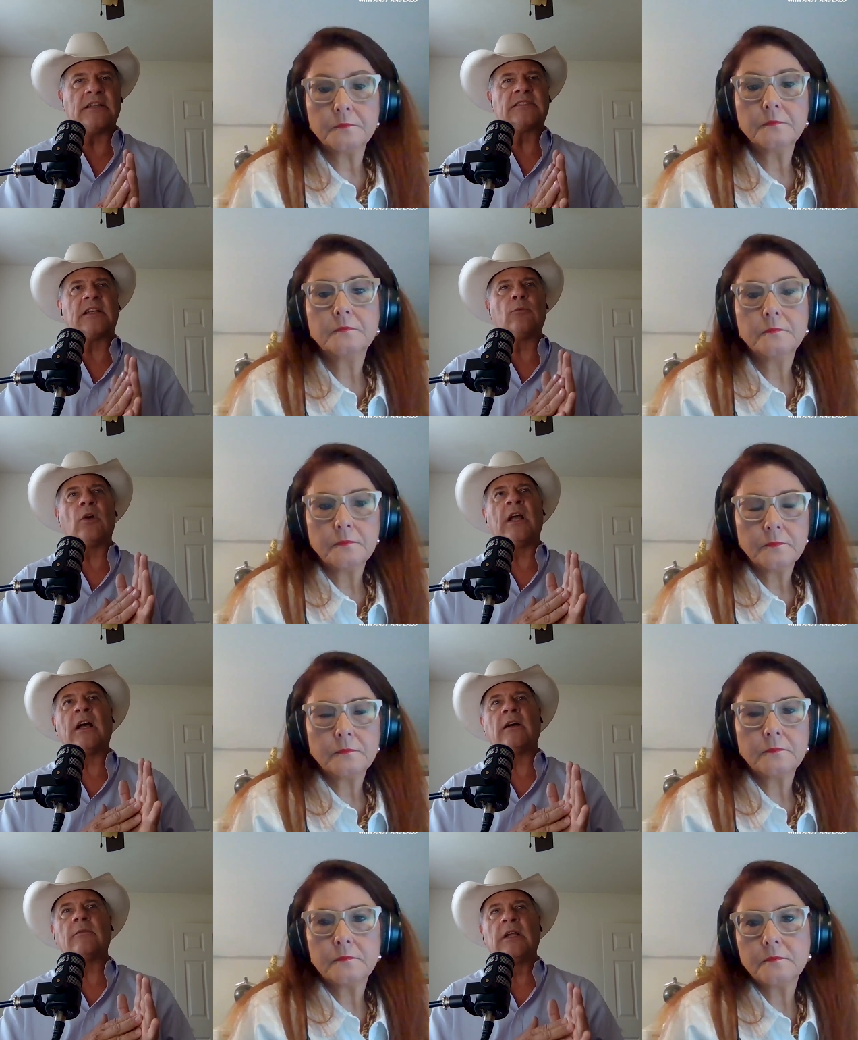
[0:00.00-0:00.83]
Speaker 1: and say, mm-hmm.
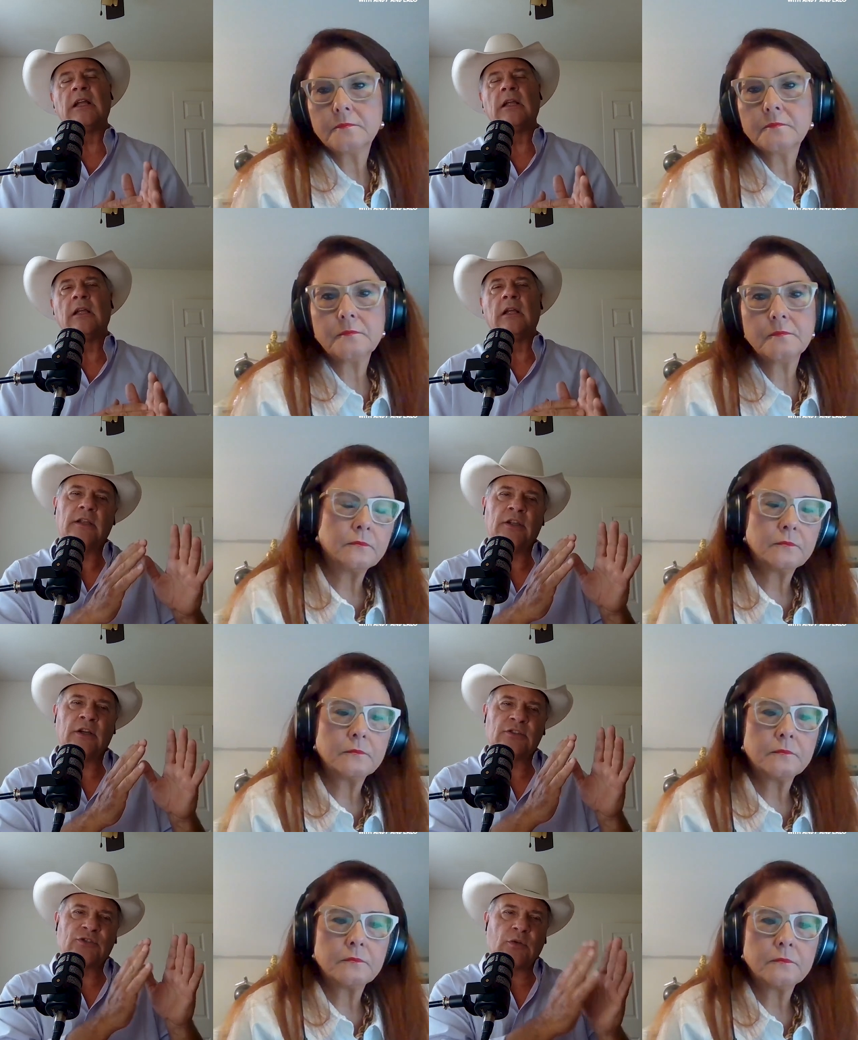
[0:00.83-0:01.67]
well,
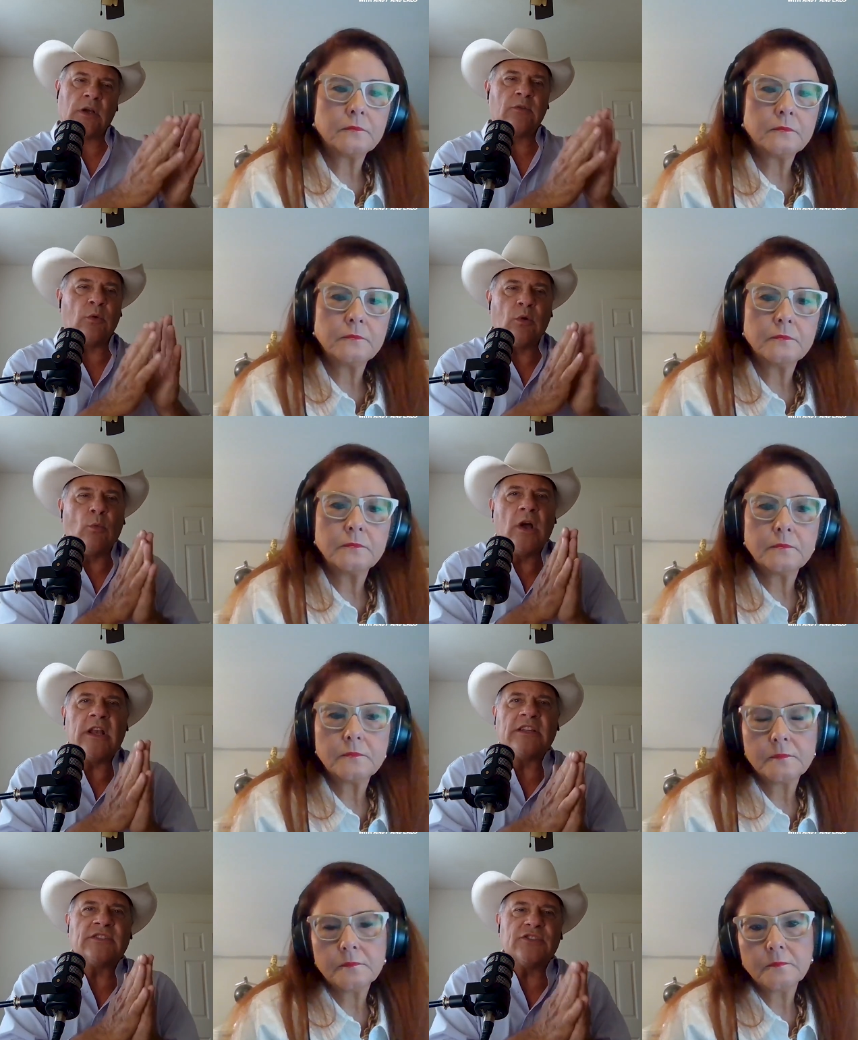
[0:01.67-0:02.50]
you're trying
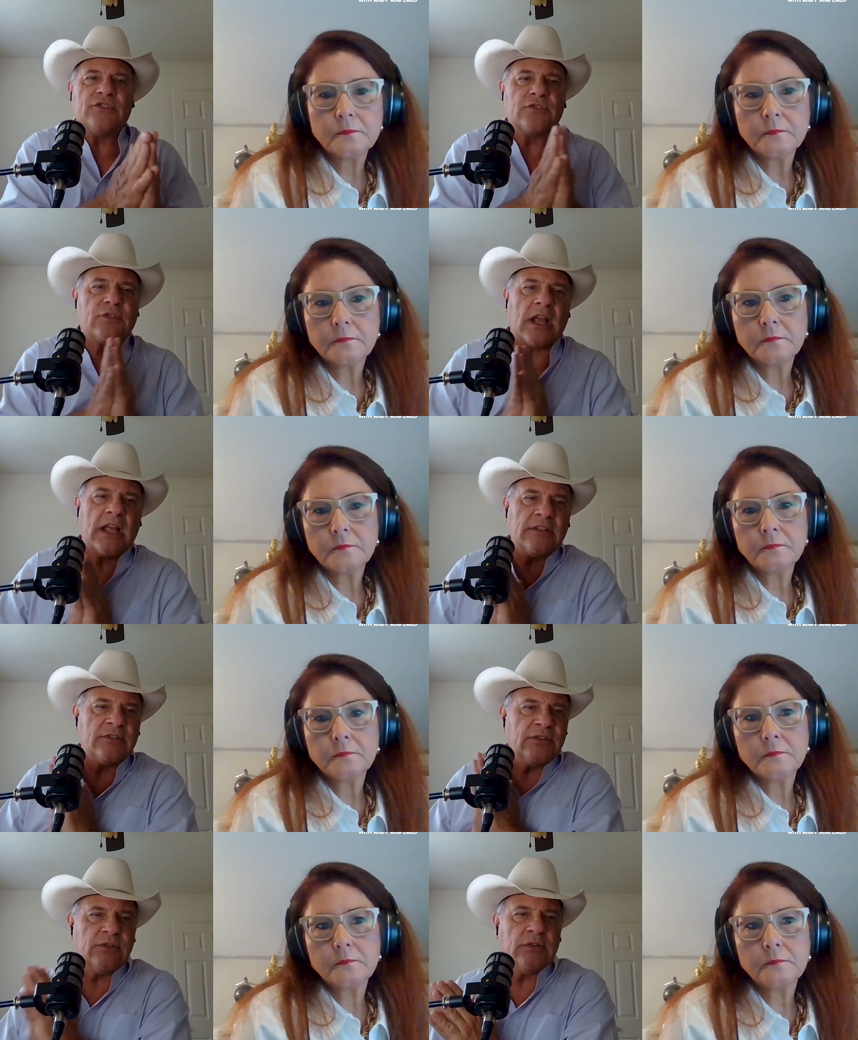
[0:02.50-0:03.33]
what is it you're
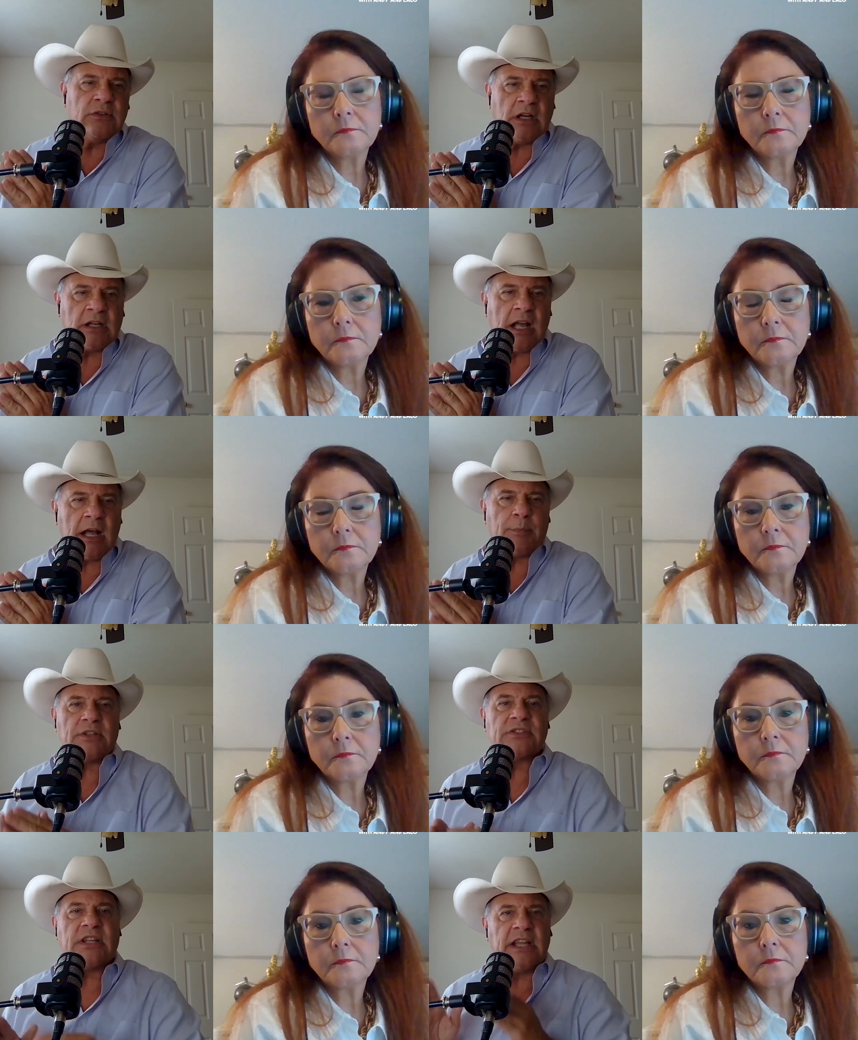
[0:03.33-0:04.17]
trying to
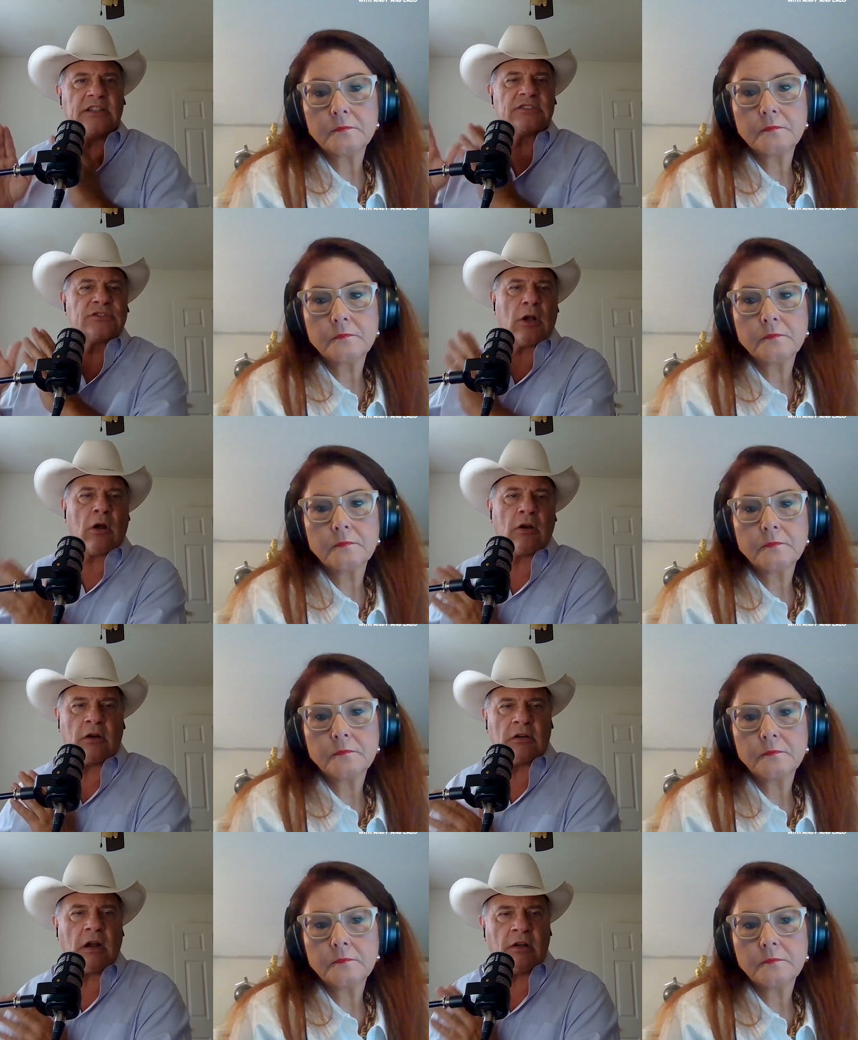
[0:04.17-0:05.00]
accomplish here's
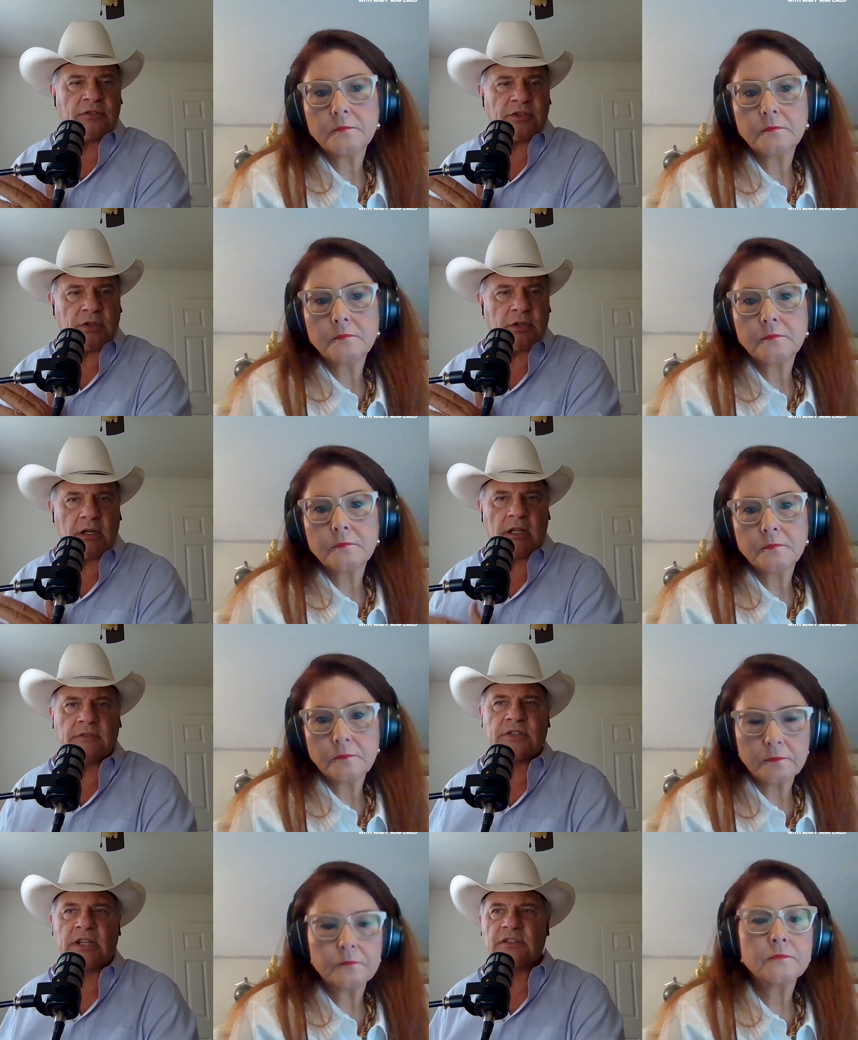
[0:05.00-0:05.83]
our
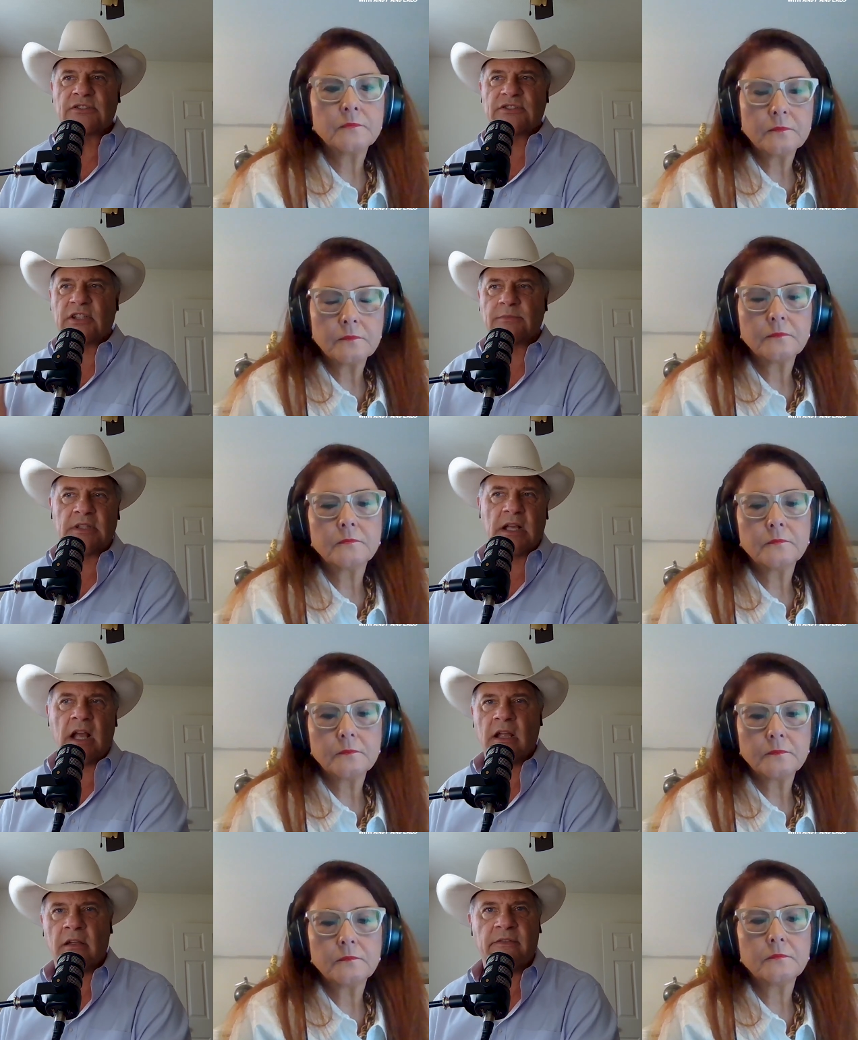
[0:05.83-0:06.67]
alternatives here's some
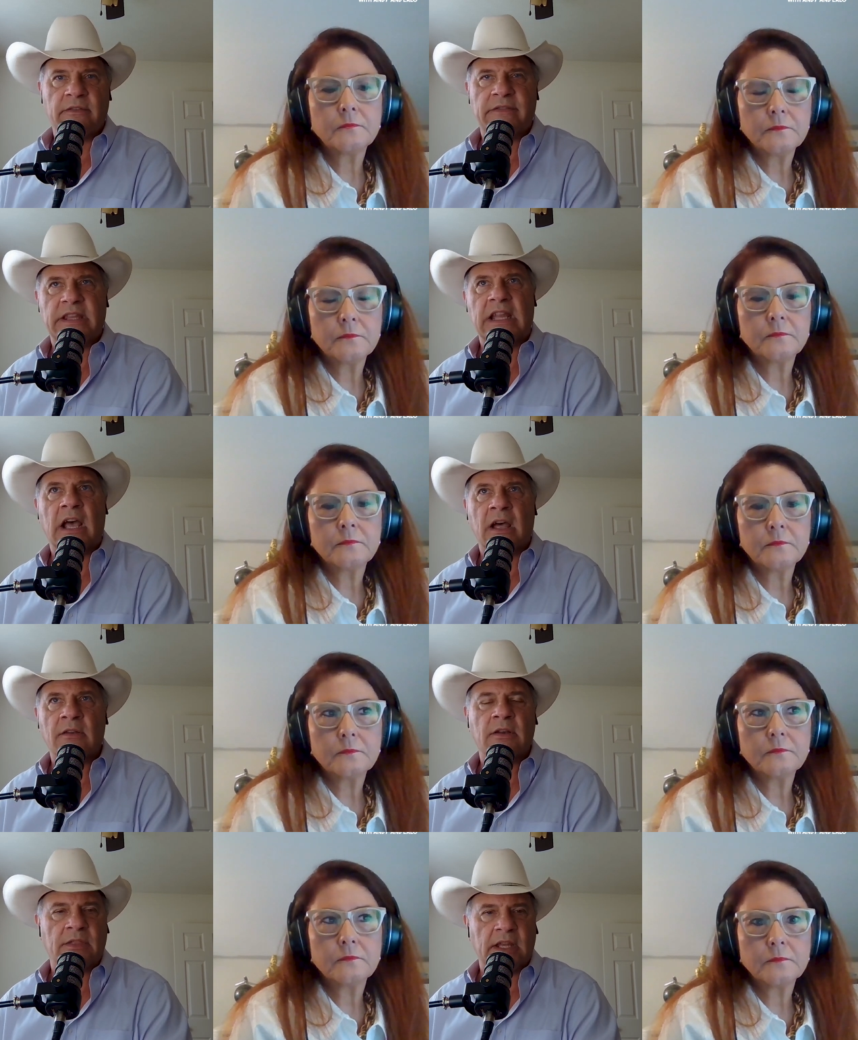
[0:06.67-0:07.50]
of the
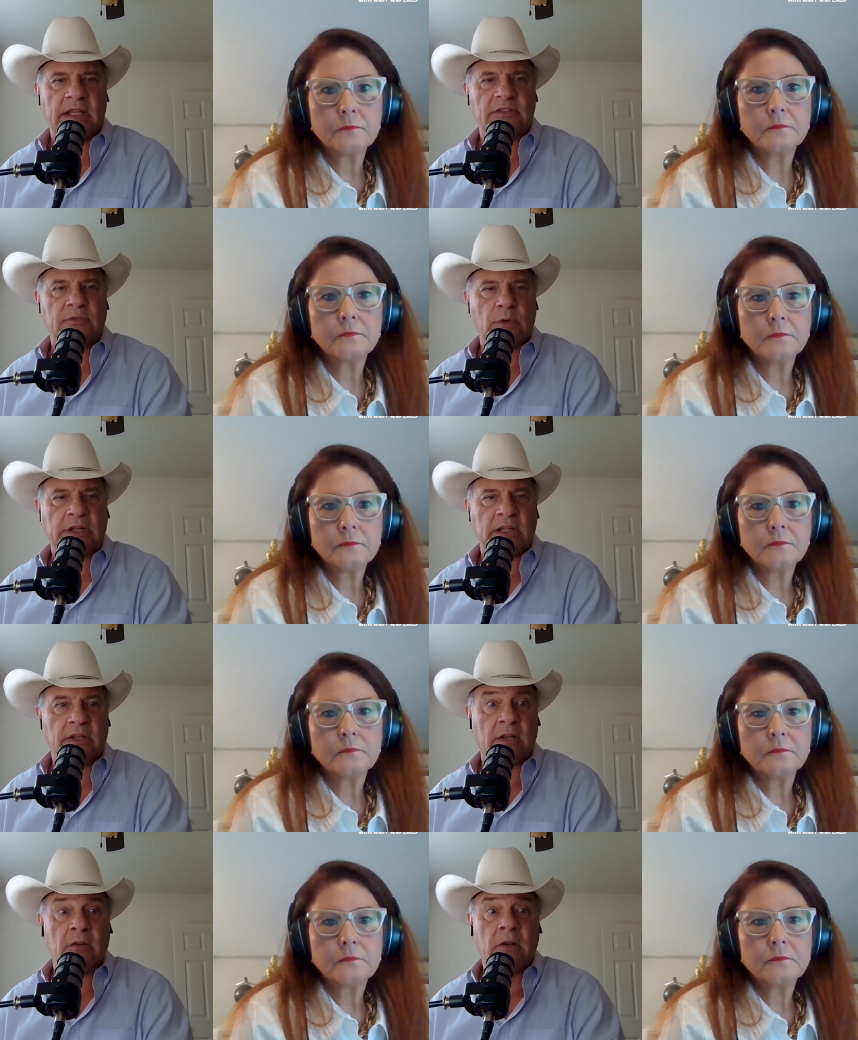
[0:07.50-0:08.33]
other things we
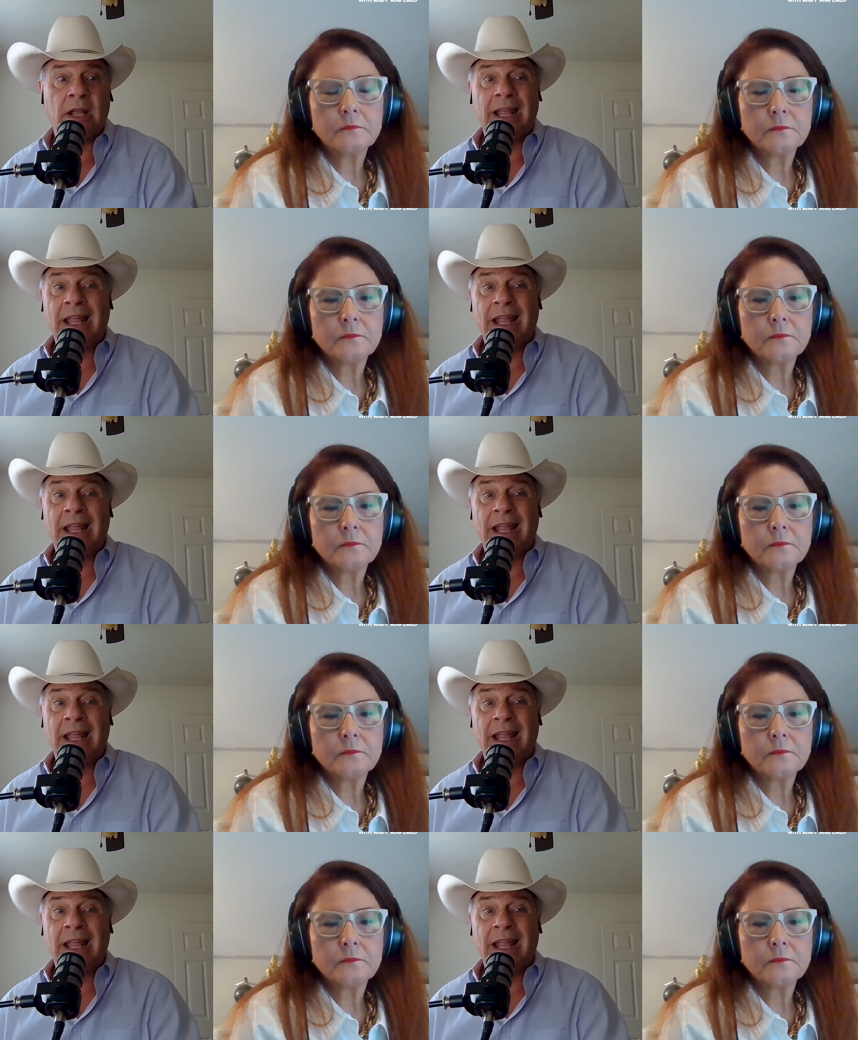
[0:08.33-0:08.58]
can do